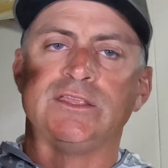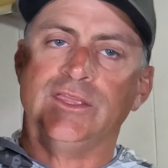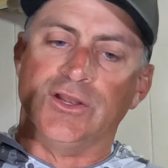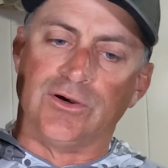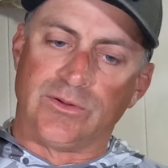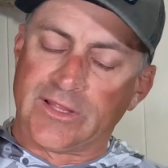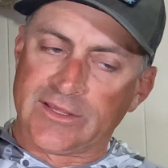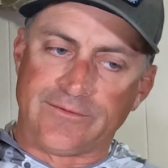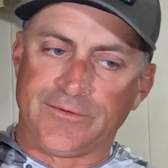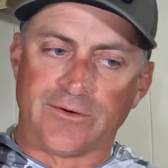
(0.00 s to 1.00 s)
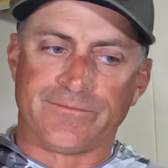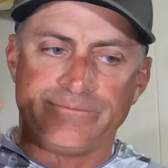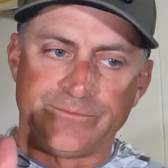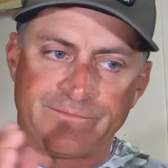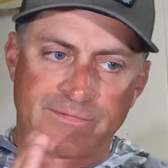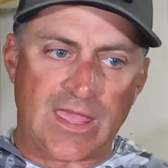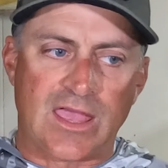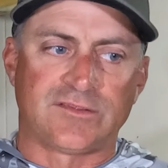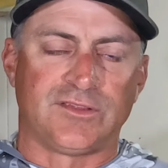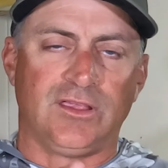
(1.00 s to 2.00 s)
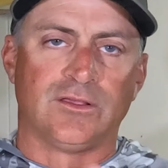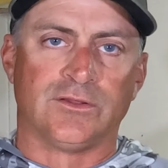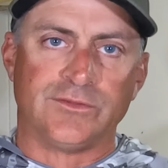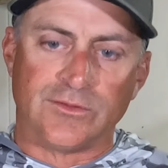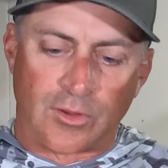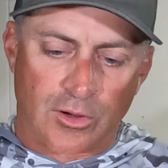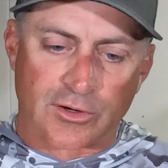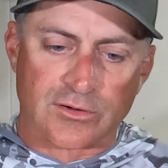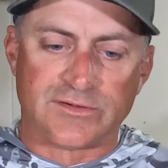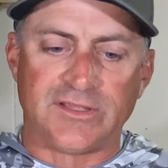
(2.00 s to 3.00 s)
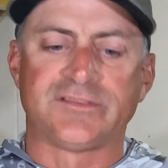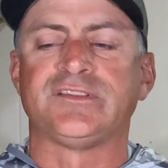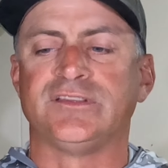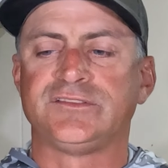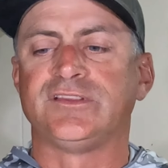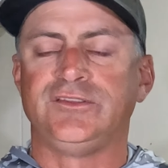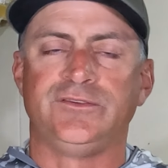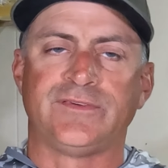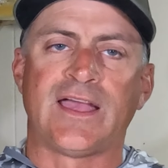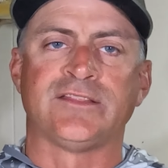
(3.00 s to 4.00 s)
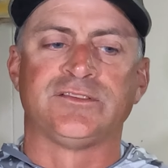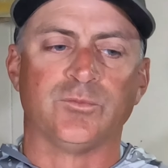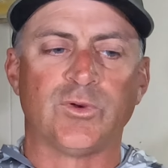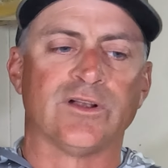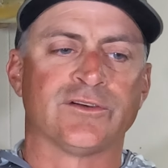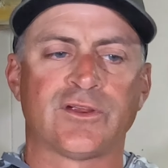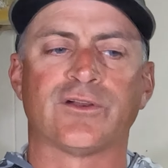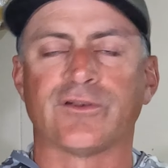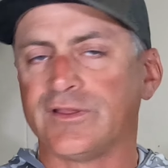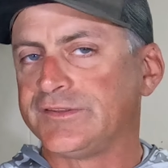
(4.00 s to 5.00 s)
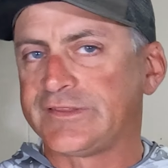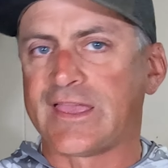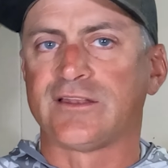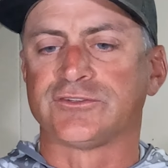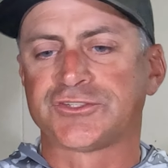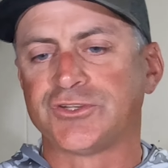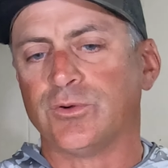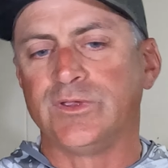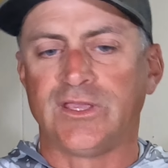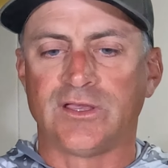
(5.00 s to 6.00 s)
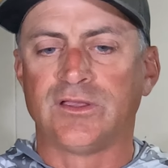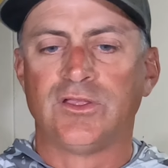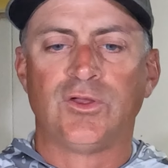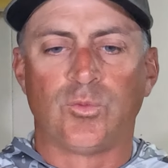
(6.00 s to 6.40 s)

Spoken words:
You know, like if you're casting a longer distance and you've got some weird currents, that'll show you